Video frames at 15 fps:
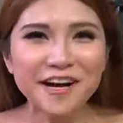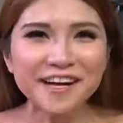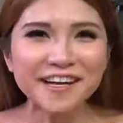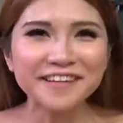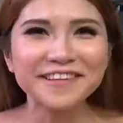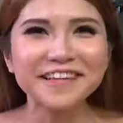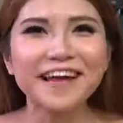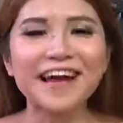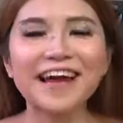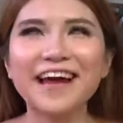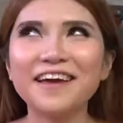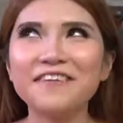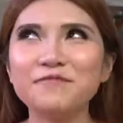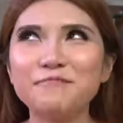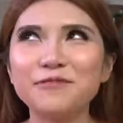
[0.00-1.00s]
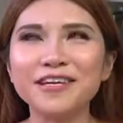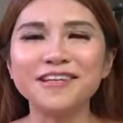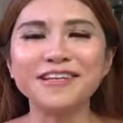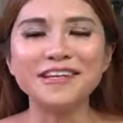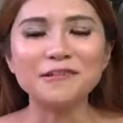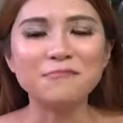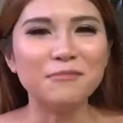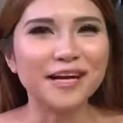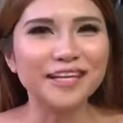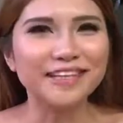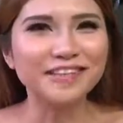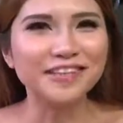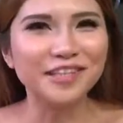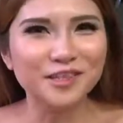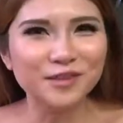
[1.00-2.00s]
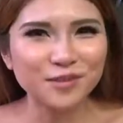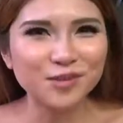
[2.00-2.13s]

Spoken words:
everyone! I've been in my new